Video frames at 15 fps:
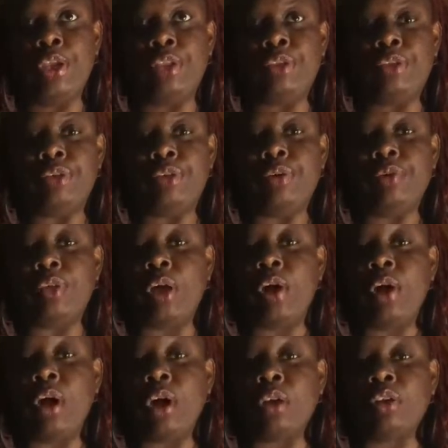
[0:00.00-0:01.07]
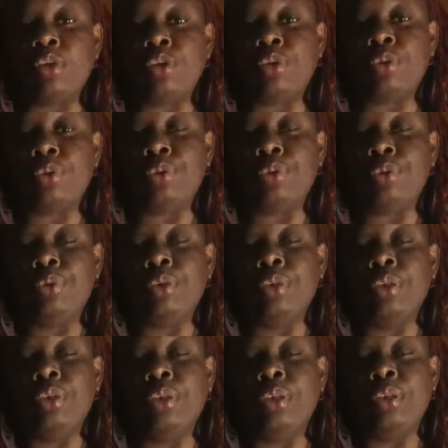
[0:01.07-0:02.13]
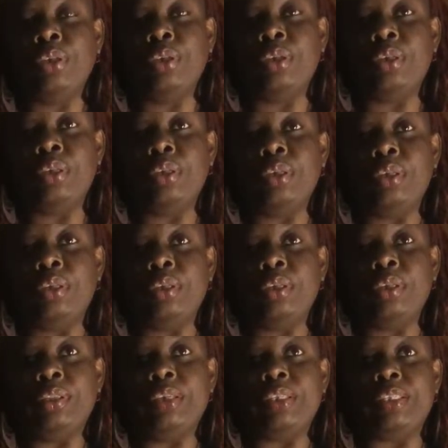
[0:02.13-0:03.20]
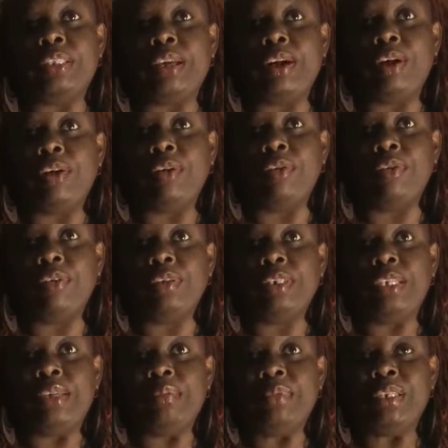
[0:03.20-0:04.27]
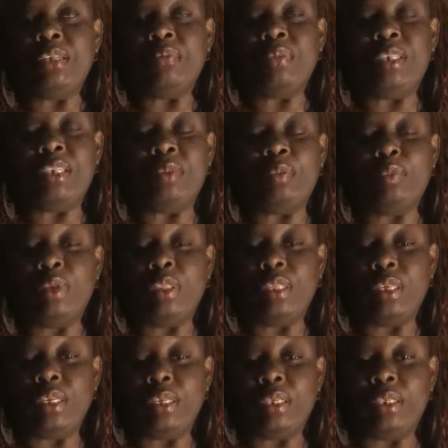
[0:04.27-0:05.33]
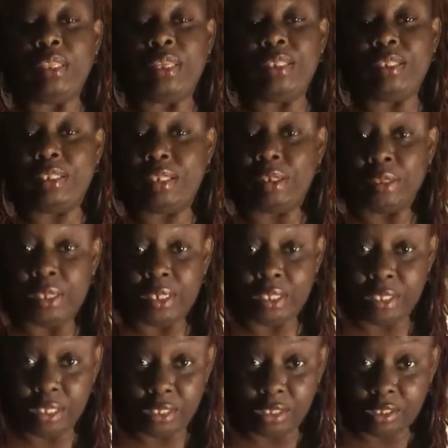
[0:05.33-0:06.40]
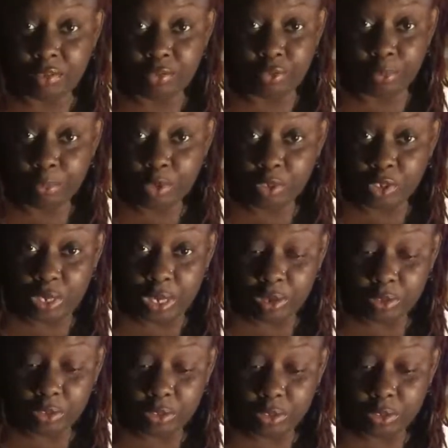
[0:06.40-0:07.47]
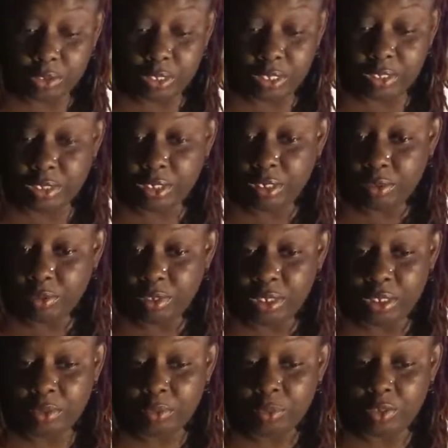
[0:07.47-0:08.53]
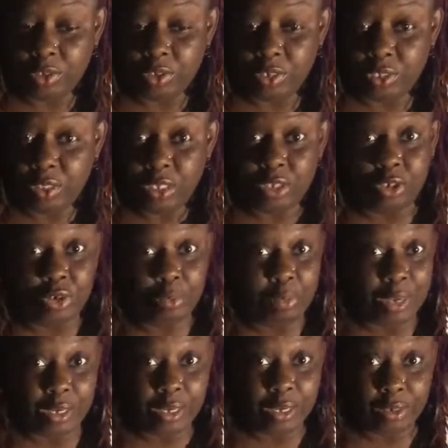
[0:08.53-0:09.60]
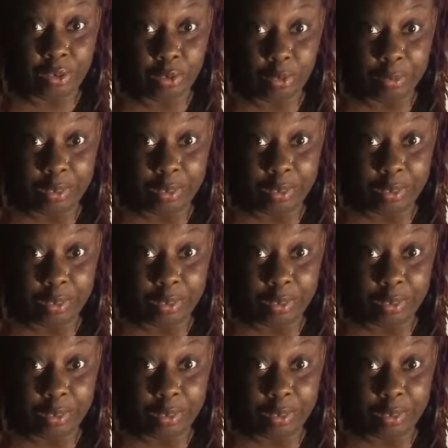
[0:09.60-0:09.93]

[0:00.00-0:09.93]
Do you talk to the self deep, deep, deep within that still exists from your childhood, that's still dealing with shit that you might not know about?